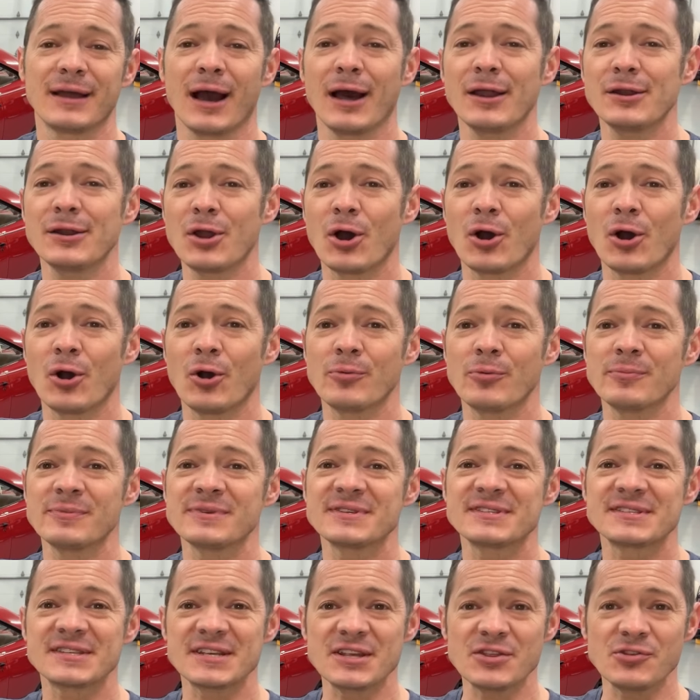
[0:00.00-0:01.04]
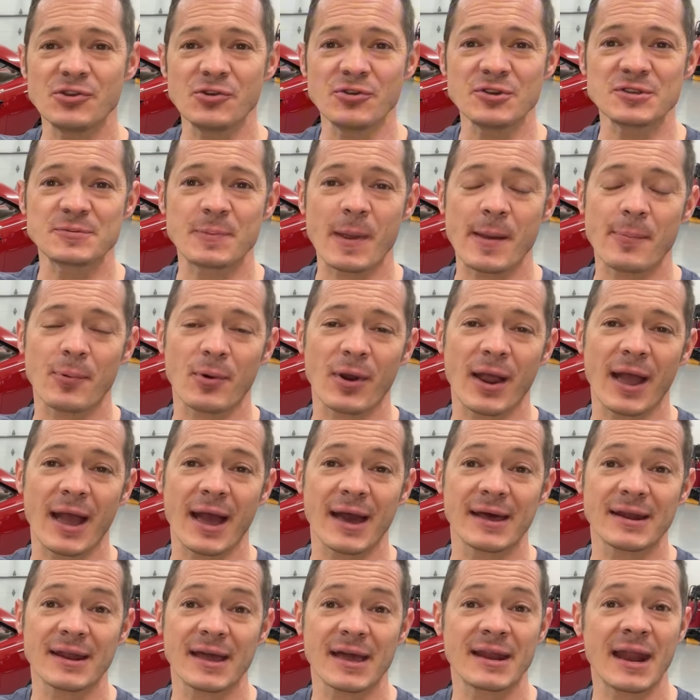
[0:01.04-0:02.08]
gotten home, seen the newspaper
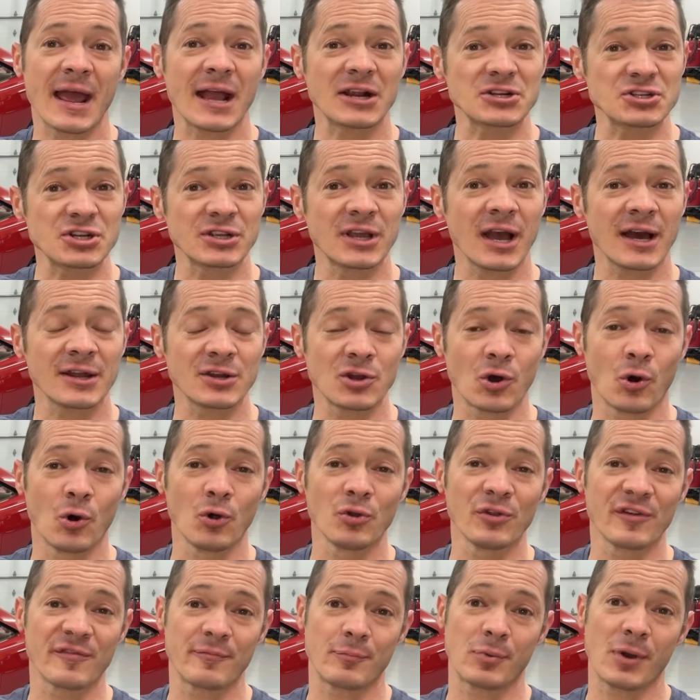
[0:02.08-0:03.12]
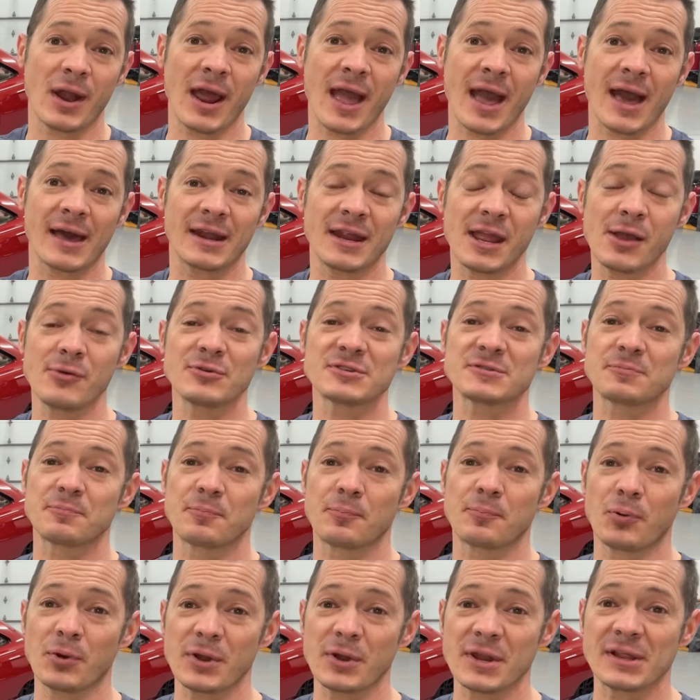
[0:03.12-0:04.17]
ad, and actually gotten a hold of Brad, it was
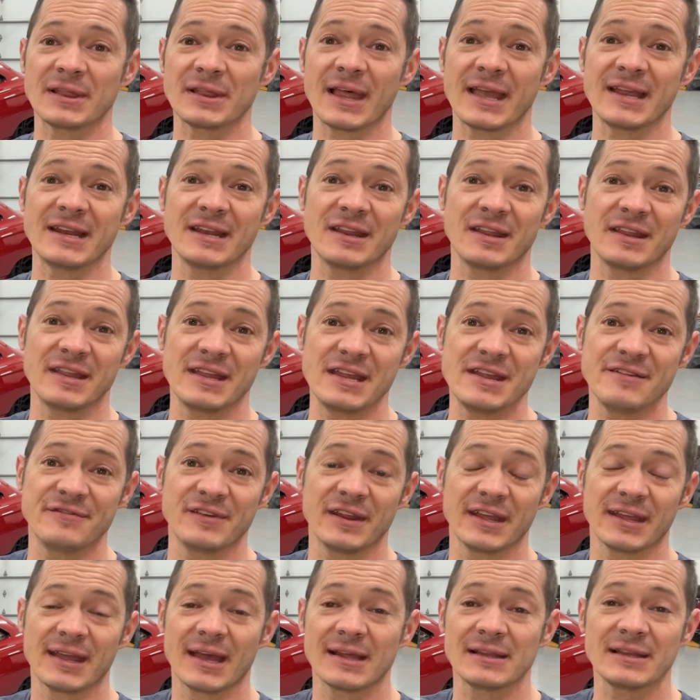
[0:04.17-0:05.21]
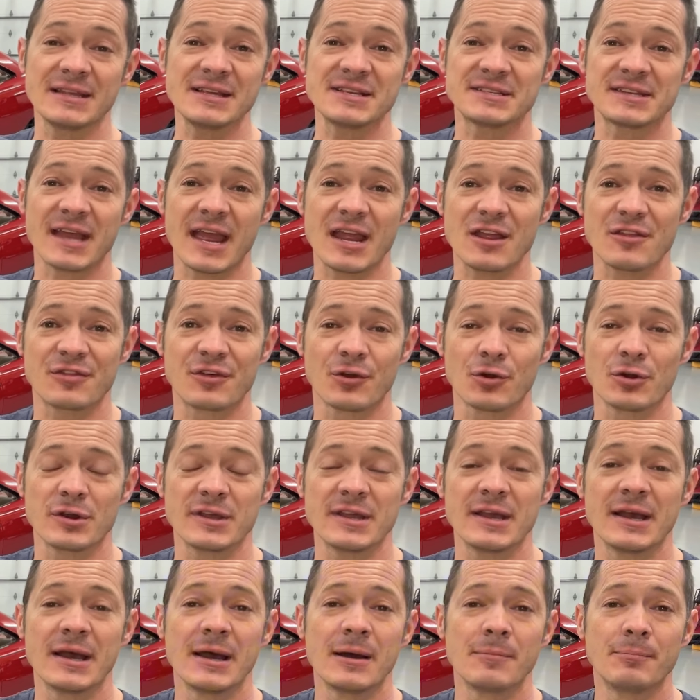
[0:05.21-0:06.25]
pretty late in the evening, at least
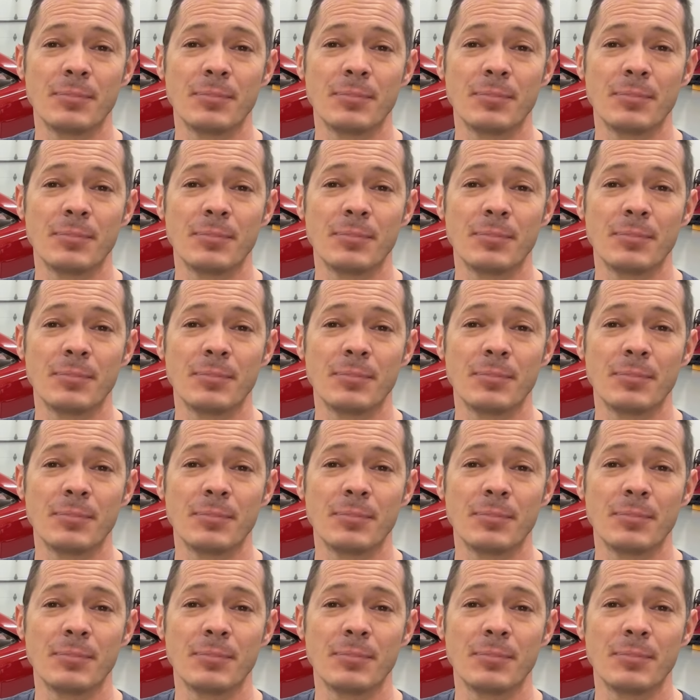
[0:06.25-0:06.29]
8:30,